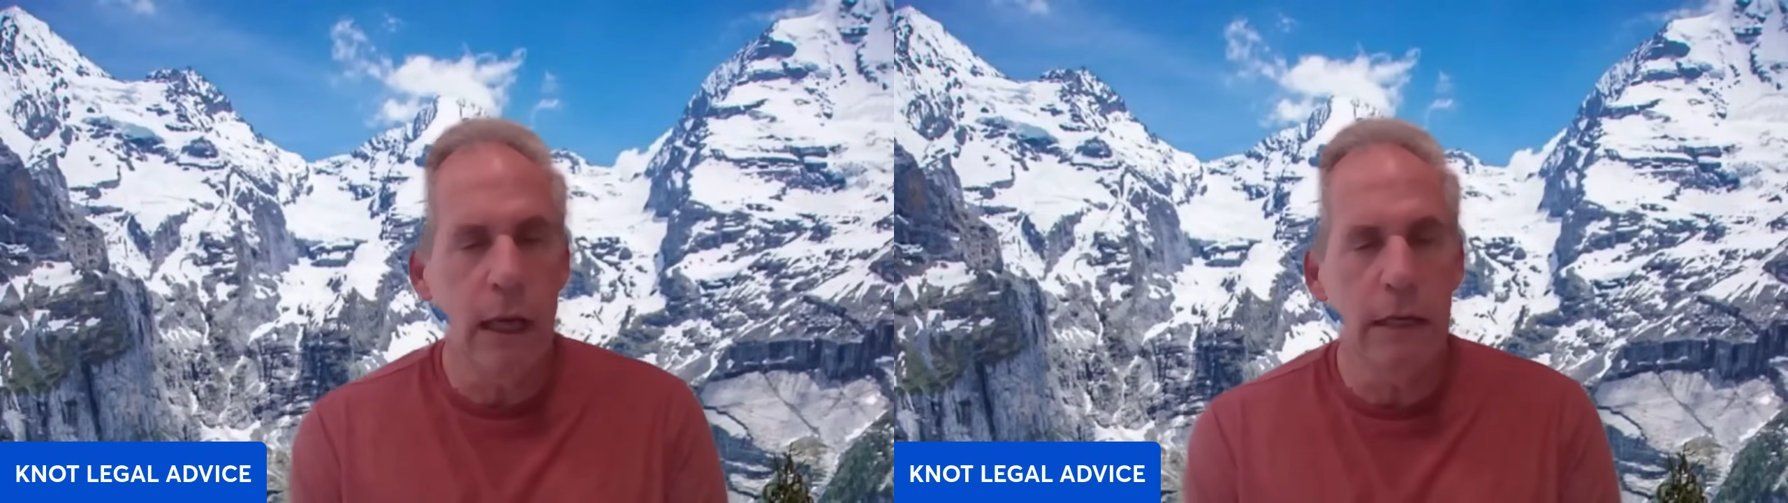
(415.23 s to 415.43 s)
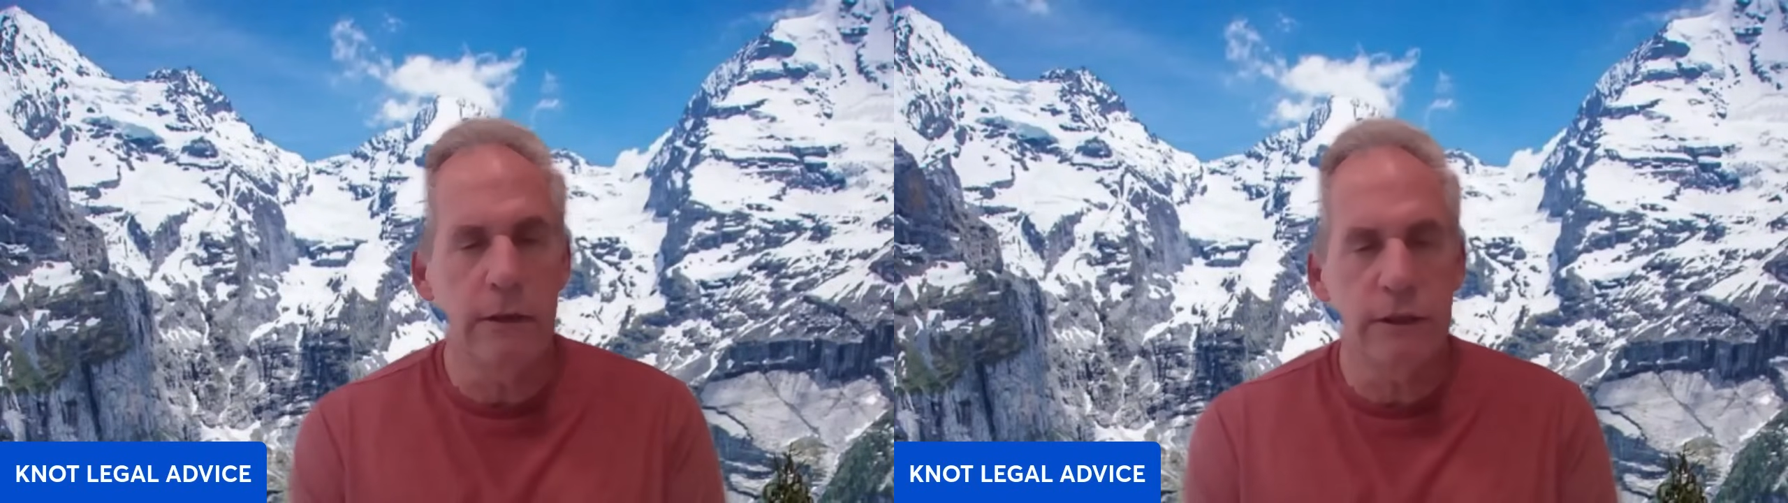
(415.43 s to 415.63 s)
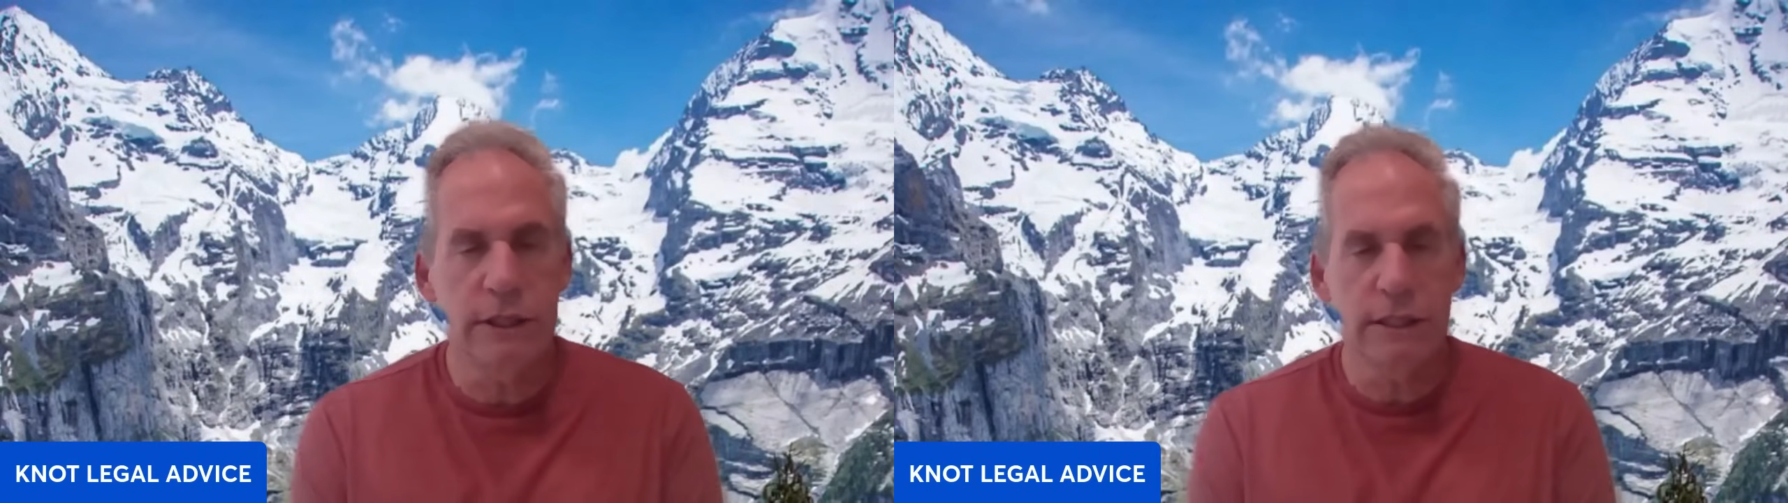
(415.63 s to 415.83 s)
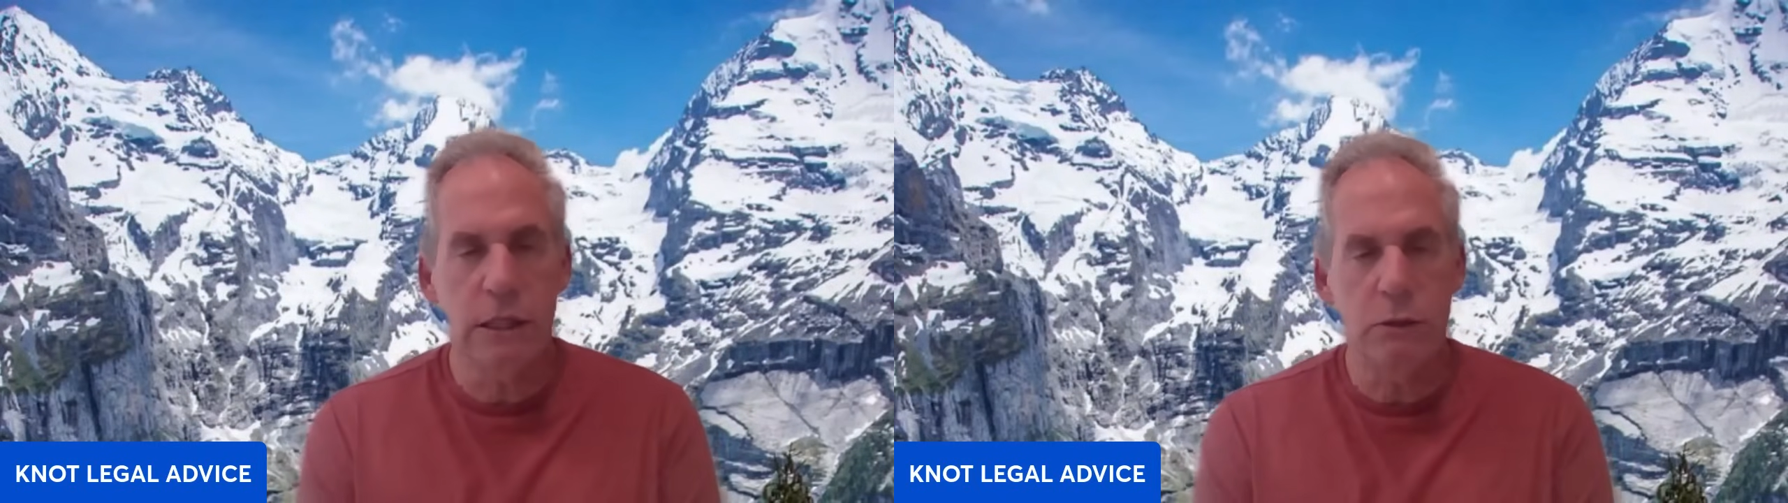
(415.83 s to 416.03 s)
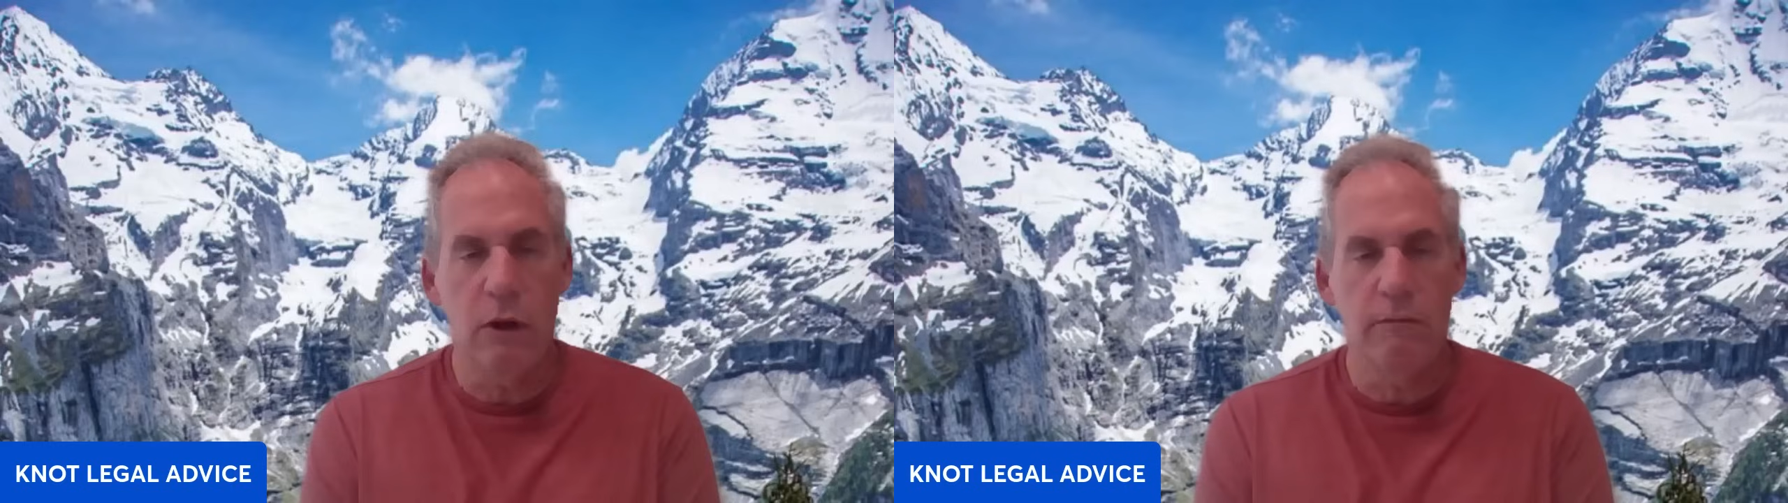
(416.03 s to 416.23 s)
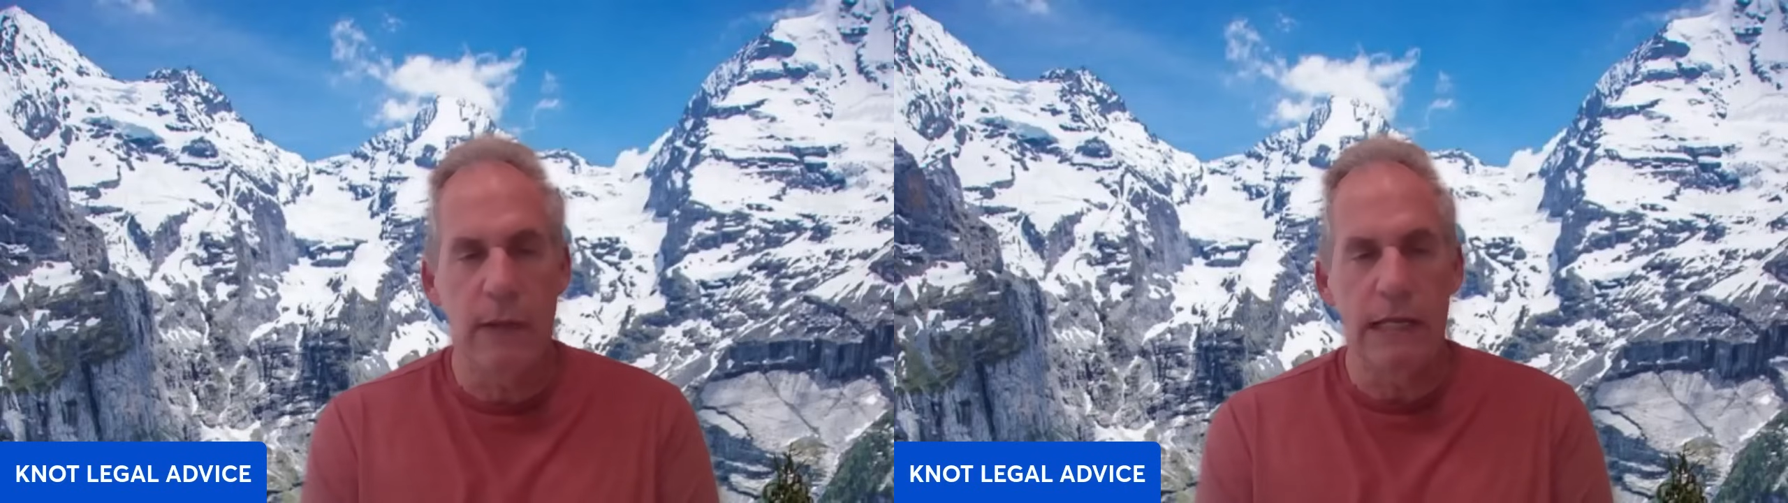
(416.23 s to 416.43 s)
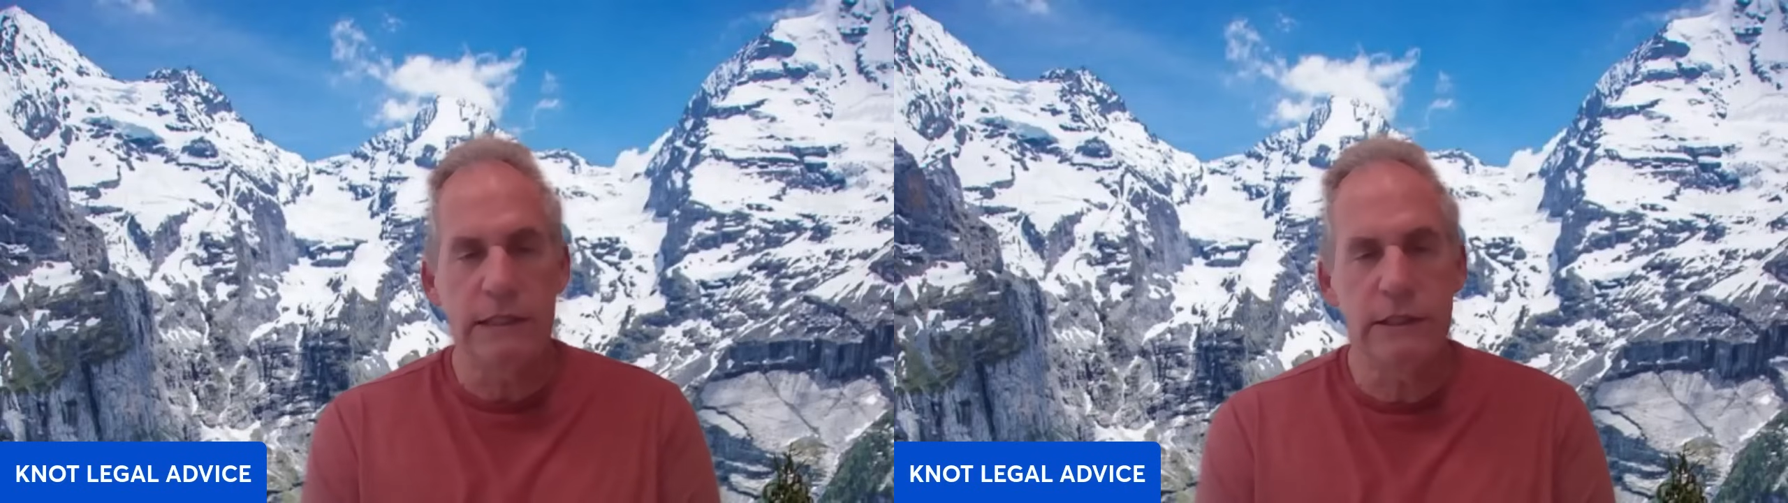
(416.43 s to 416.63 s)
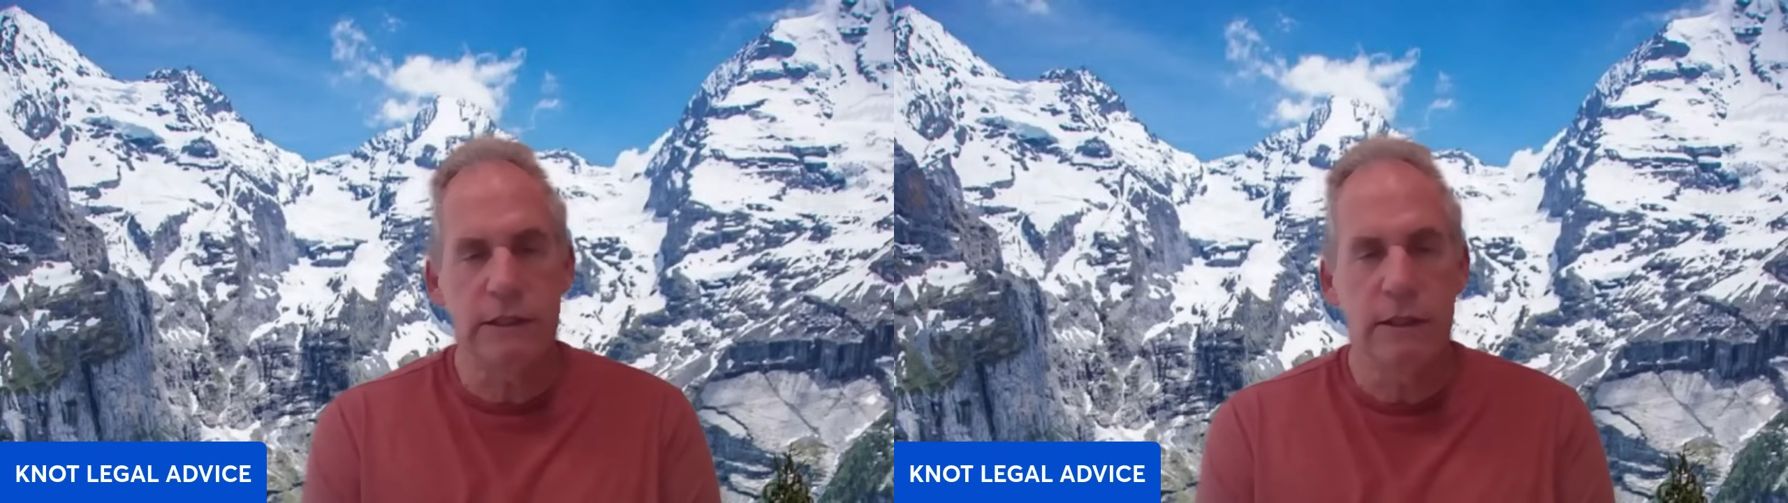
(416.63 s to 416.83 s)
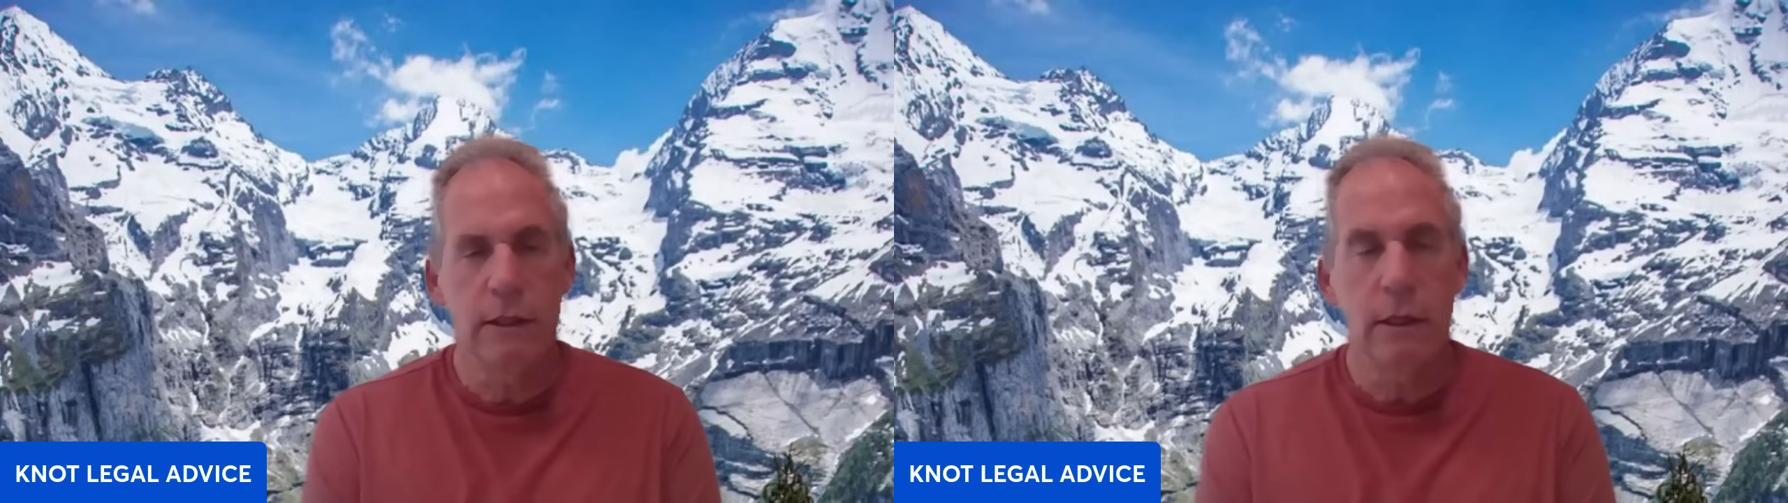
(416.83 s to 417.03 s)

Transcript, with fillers: another six to twelve months